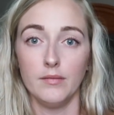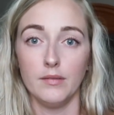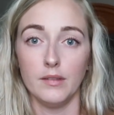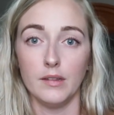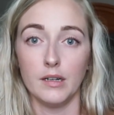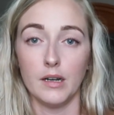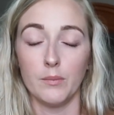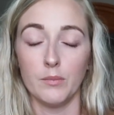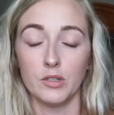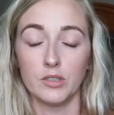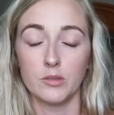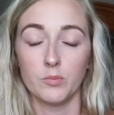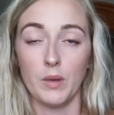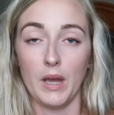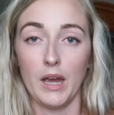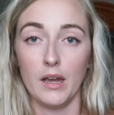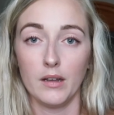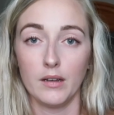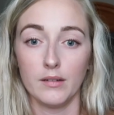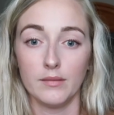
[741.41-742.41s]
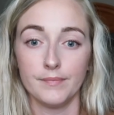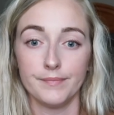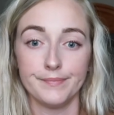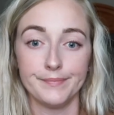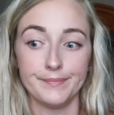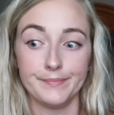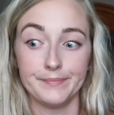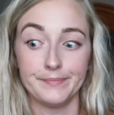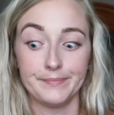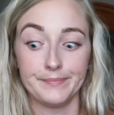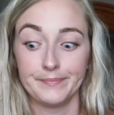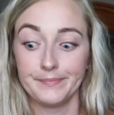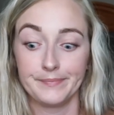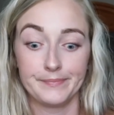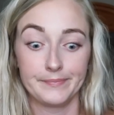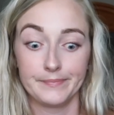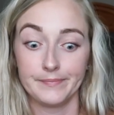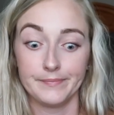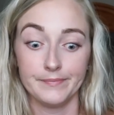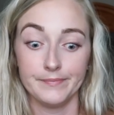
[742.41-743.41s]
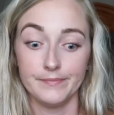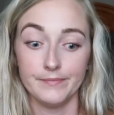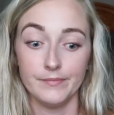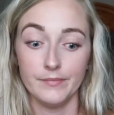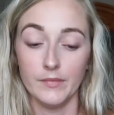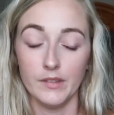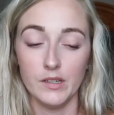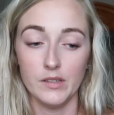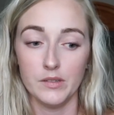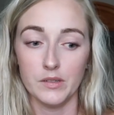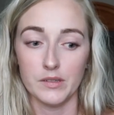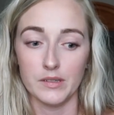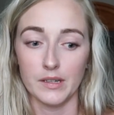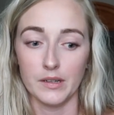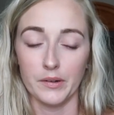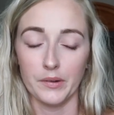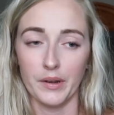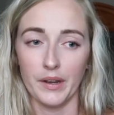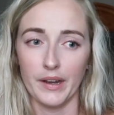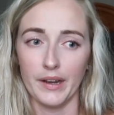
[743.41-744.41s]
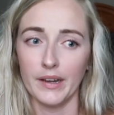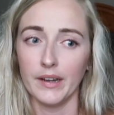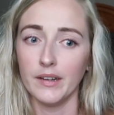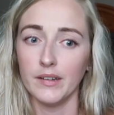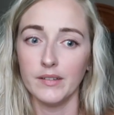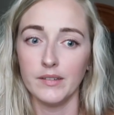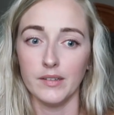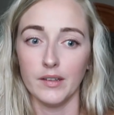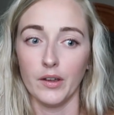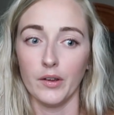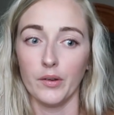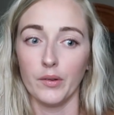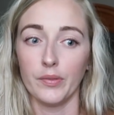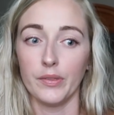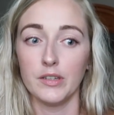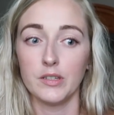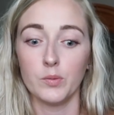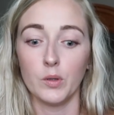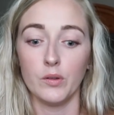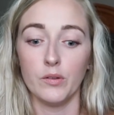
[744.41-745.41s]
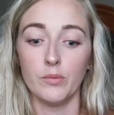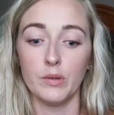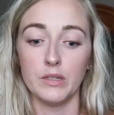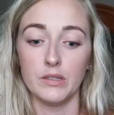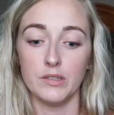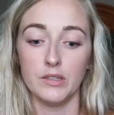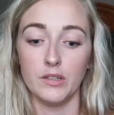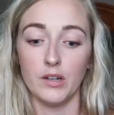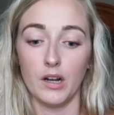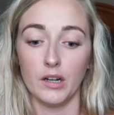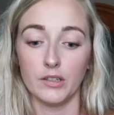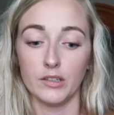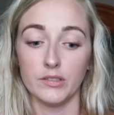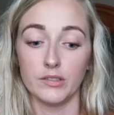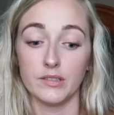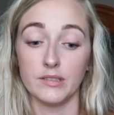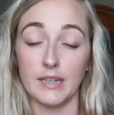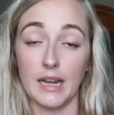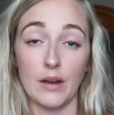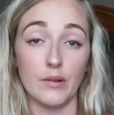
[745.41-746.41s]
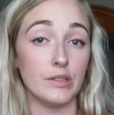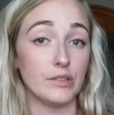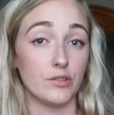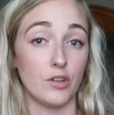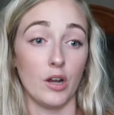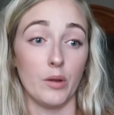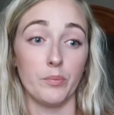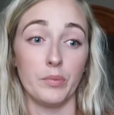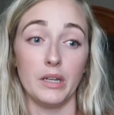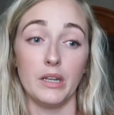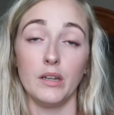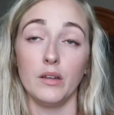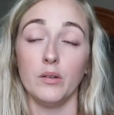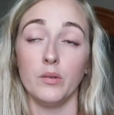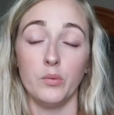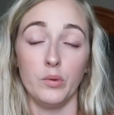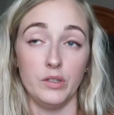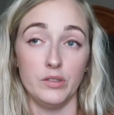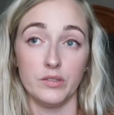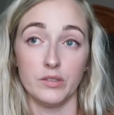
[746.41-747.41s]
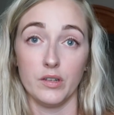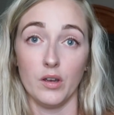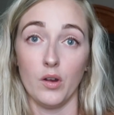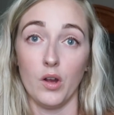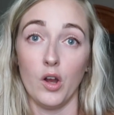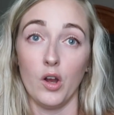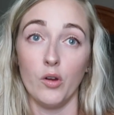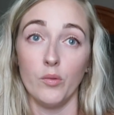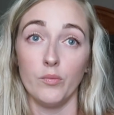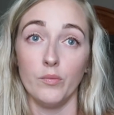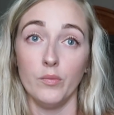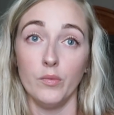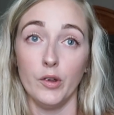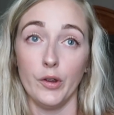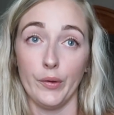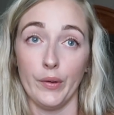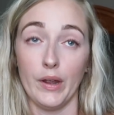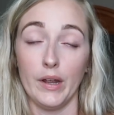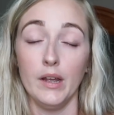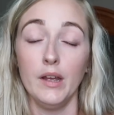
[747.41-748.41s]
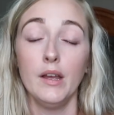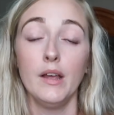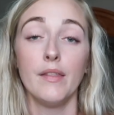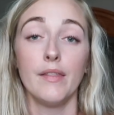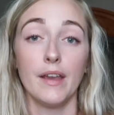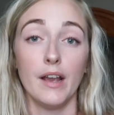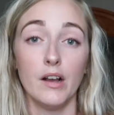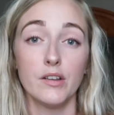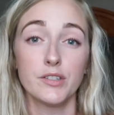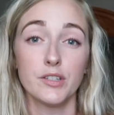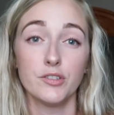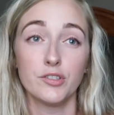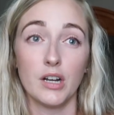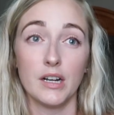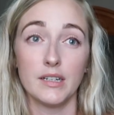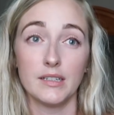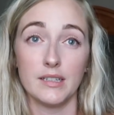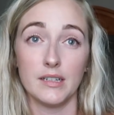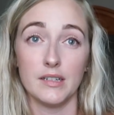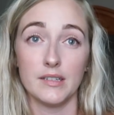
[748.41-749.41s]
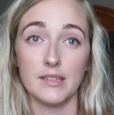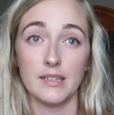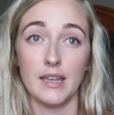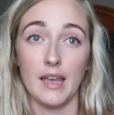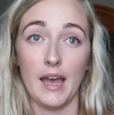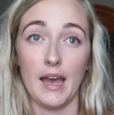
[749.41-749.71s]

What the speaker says: the numbers back. So I said, okay. So at this point we've been to 2 doctors. Now he's grumpy. We just go home. Okay. They also tried to tell us